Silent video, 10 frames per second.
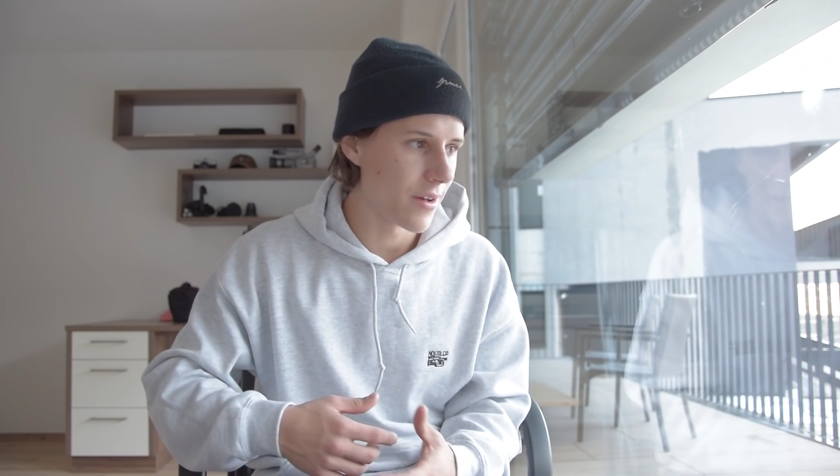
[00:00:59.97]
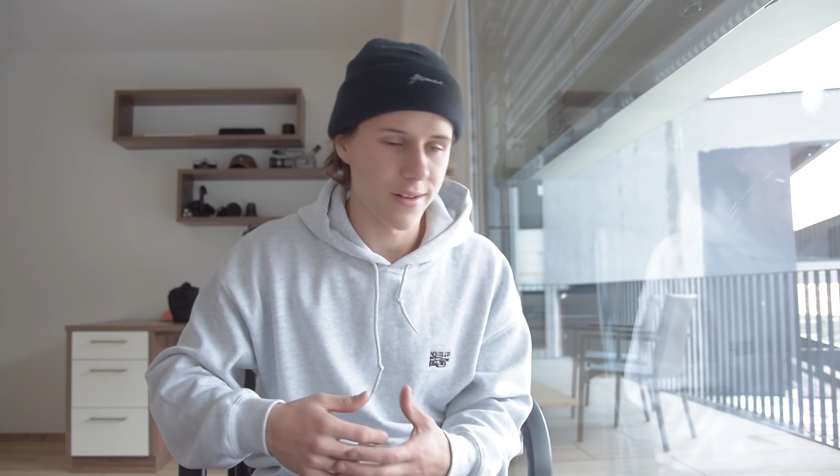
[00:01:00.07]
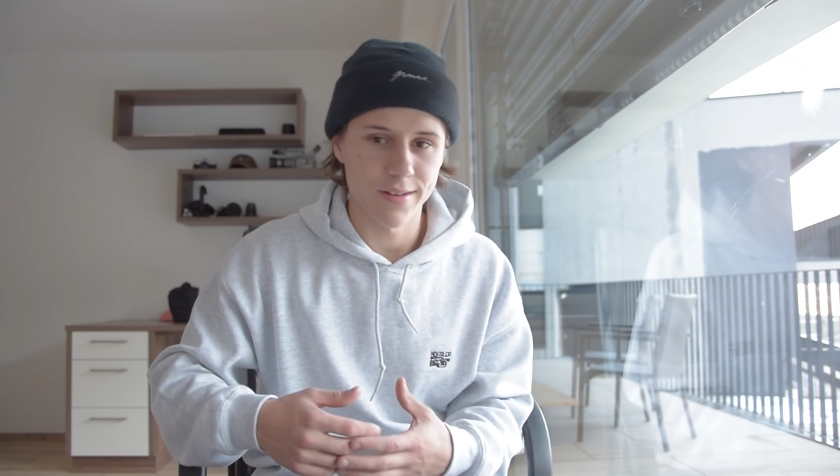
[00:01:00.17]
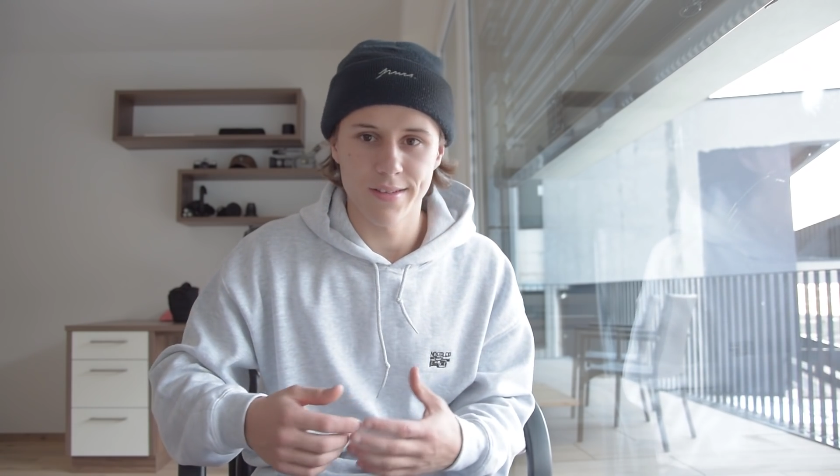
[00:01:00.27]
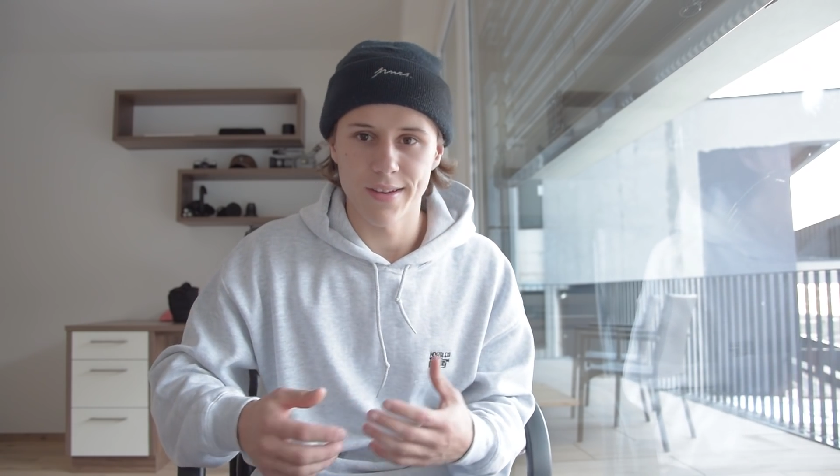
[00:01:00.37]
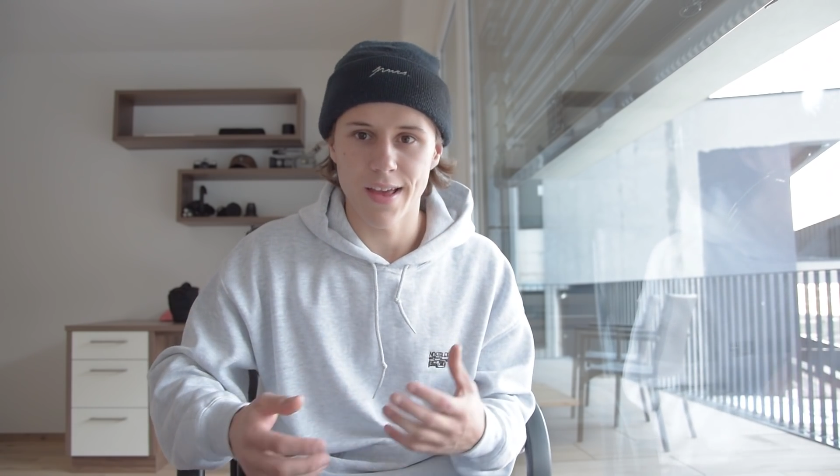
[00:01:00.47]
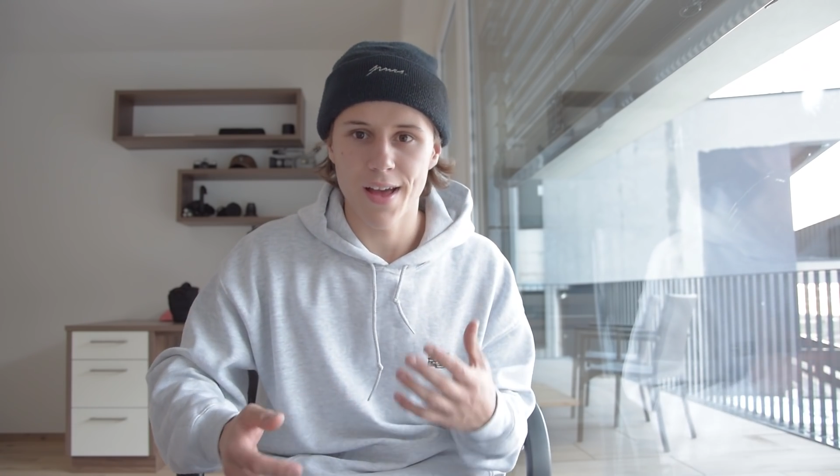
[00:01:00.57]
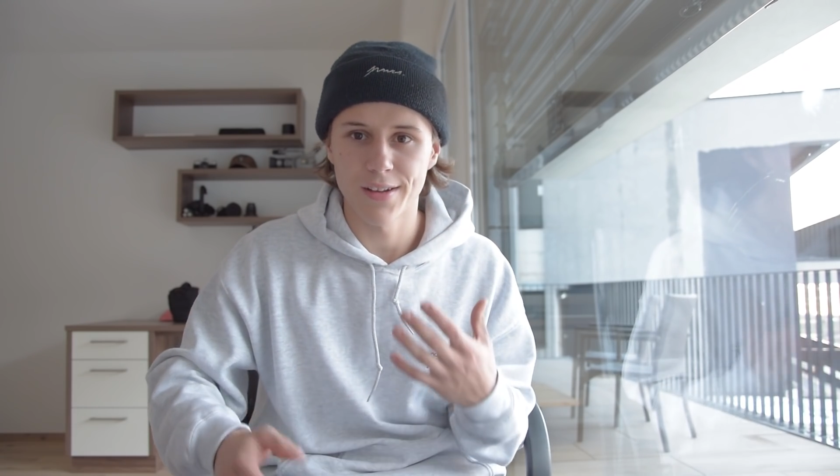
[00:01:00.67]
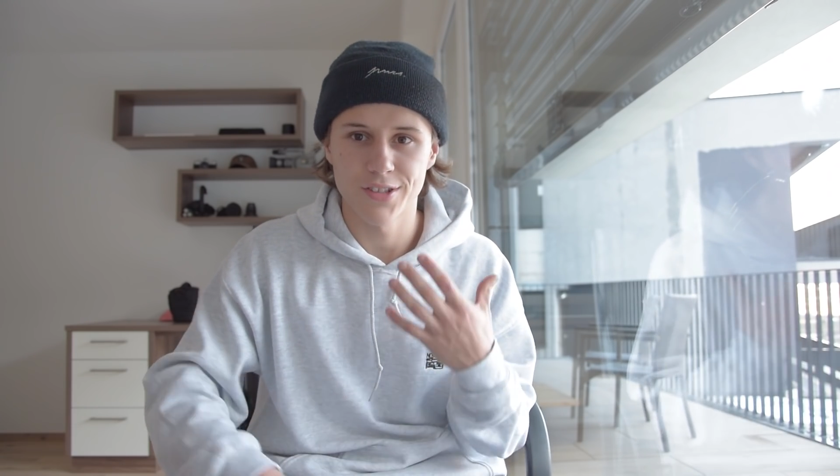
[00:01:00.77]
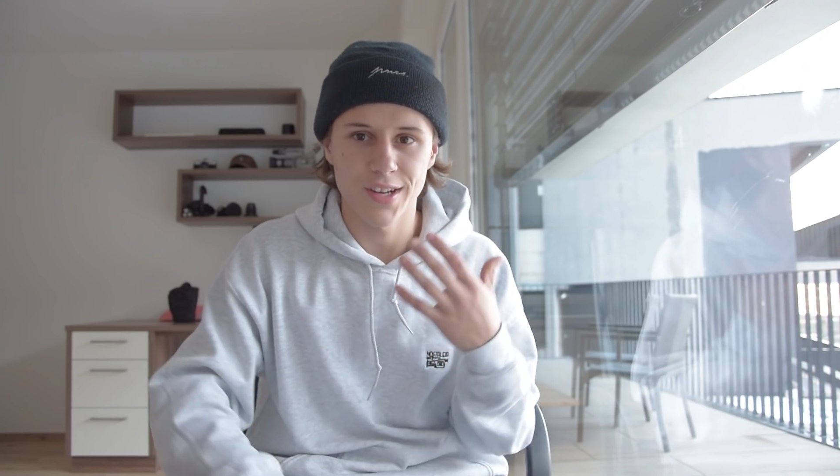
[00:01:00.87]
and
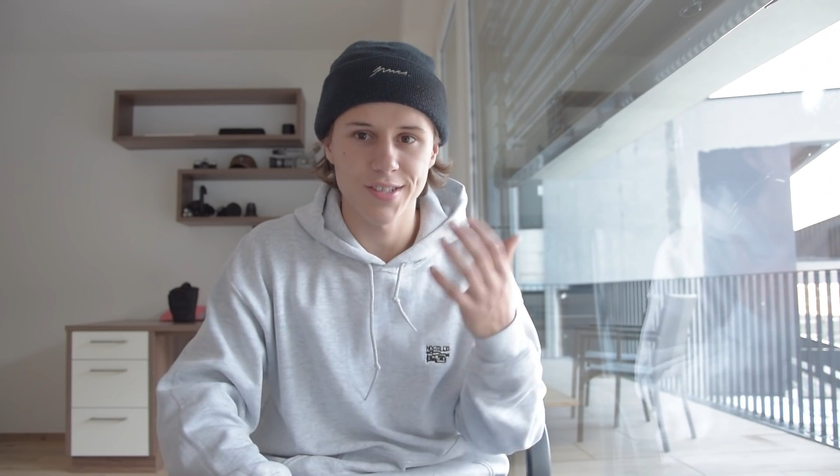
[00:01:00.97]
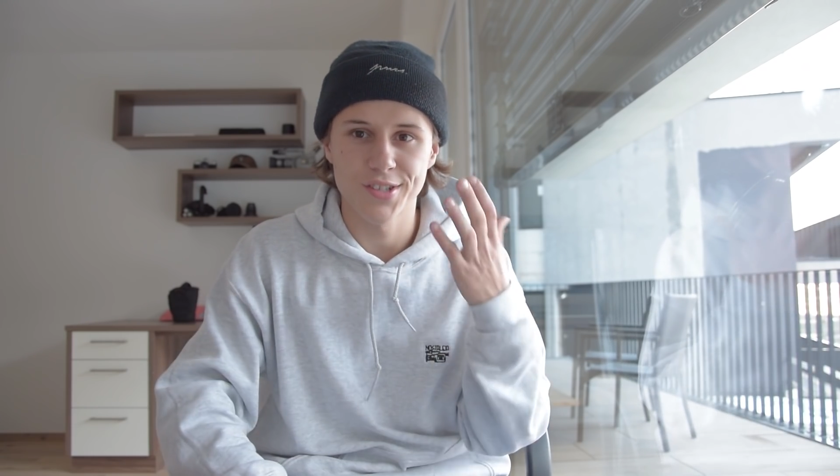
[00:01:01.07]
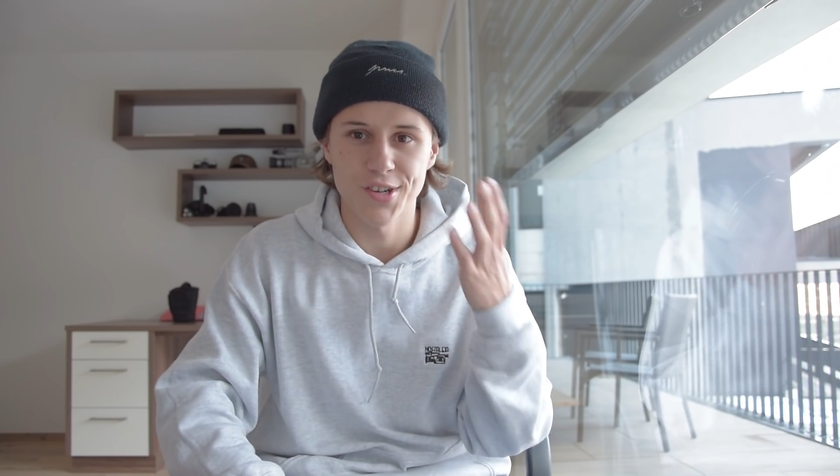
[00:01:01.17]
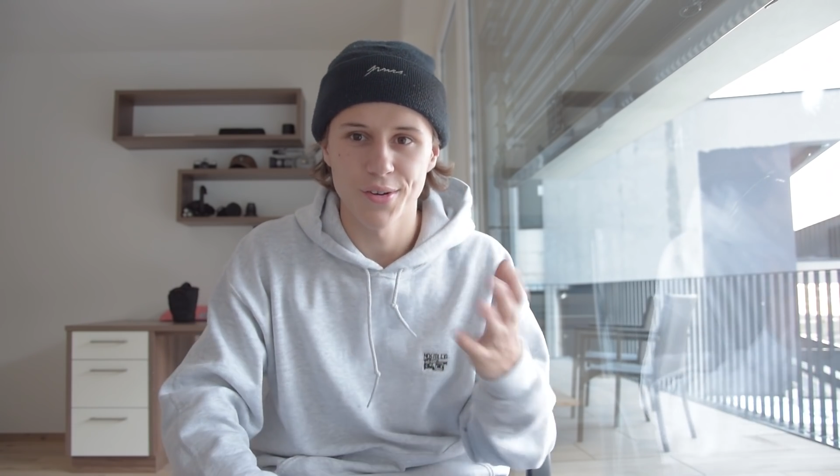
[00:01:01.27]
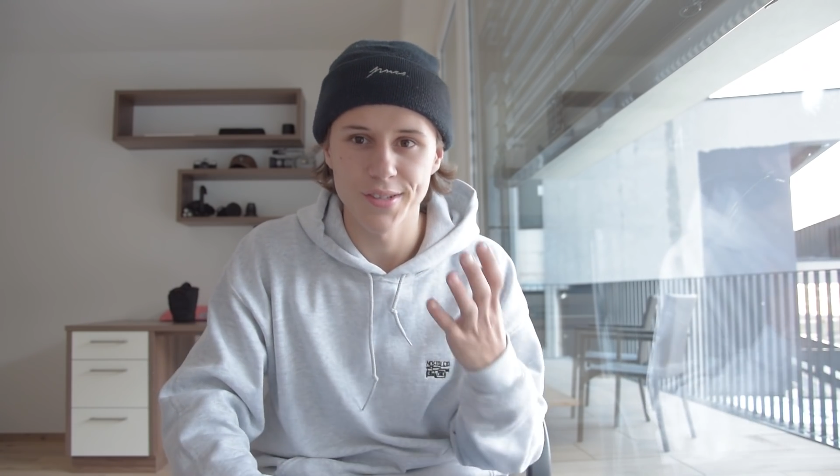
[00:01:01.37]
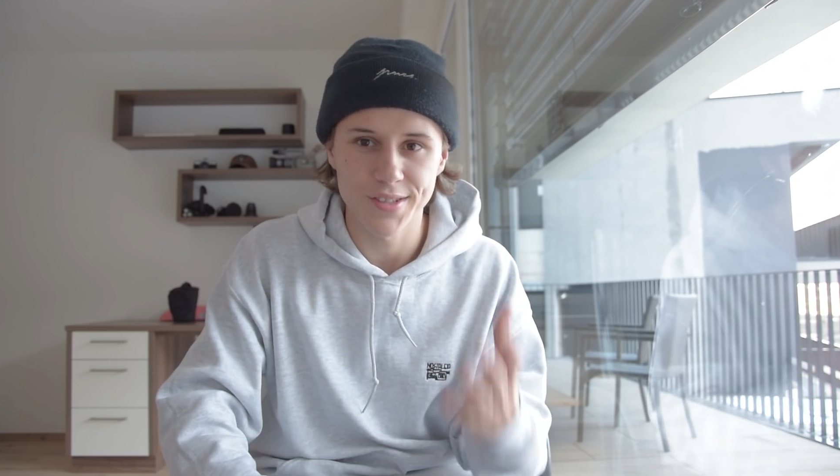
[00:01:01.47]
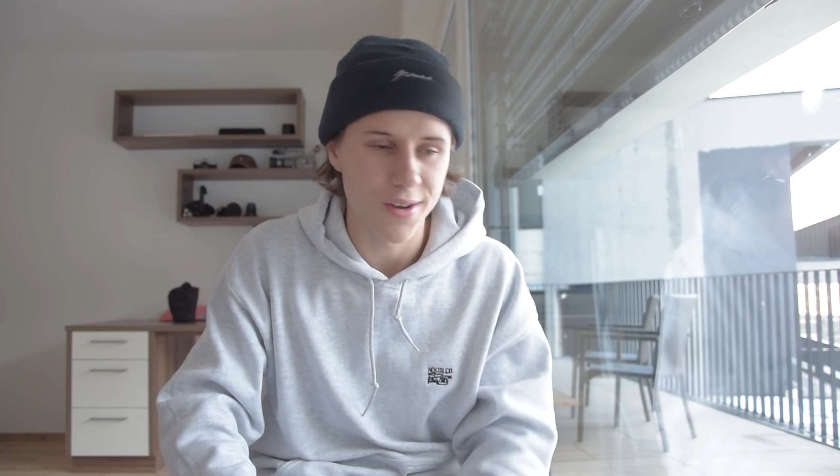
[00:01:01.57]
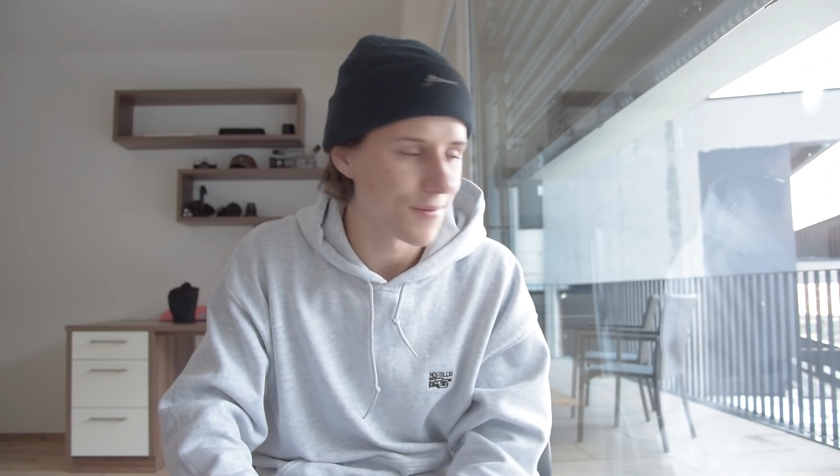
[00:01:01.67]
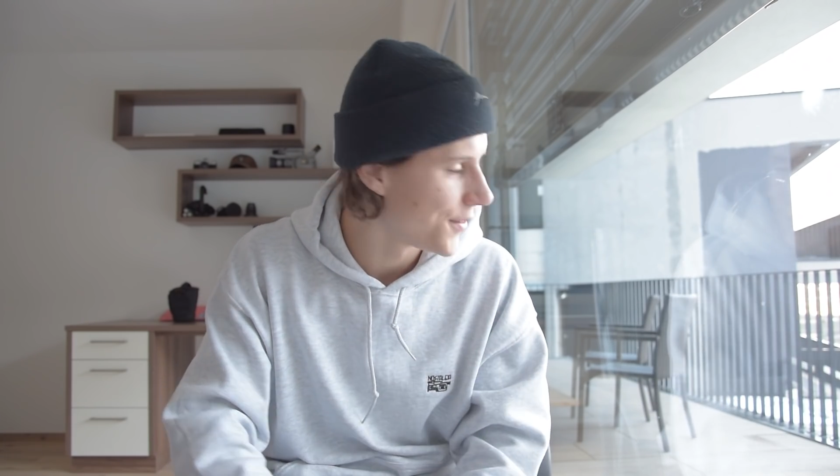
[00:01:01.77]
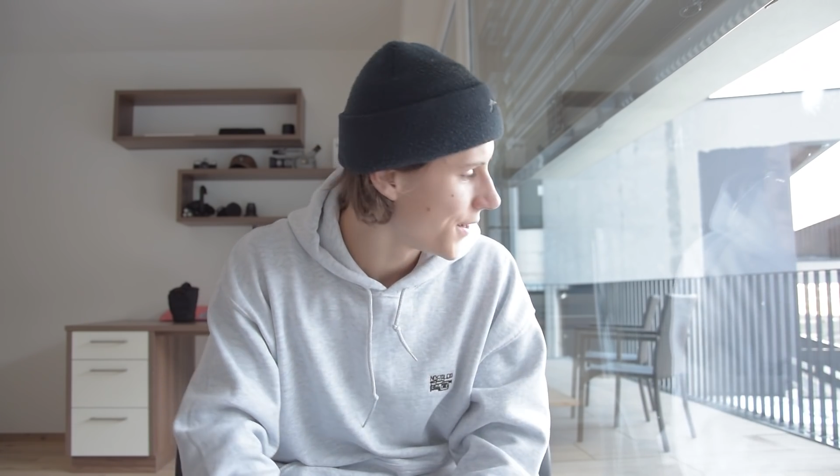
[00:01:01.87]
yeah, just show you
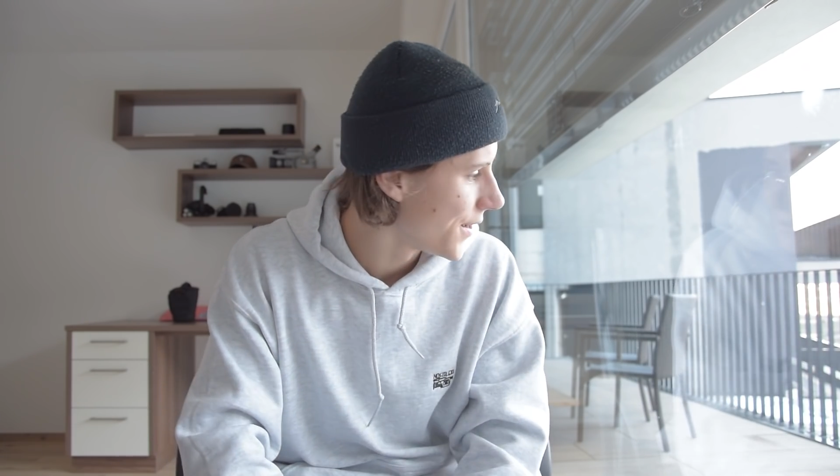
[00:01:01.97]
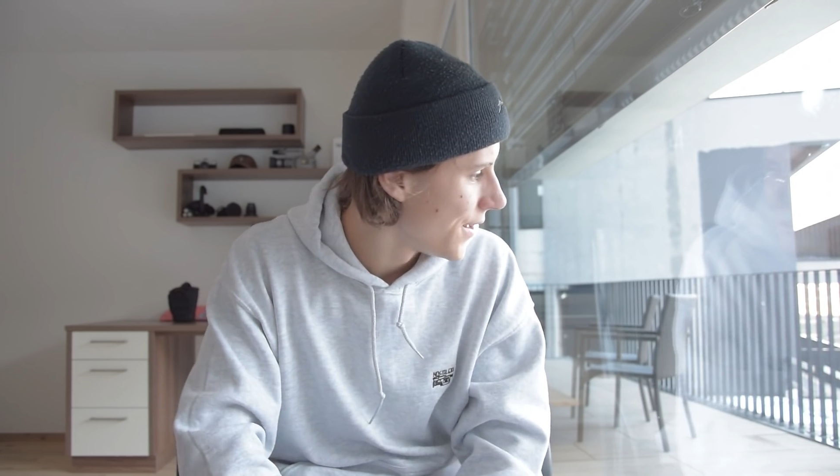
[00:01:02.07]
something.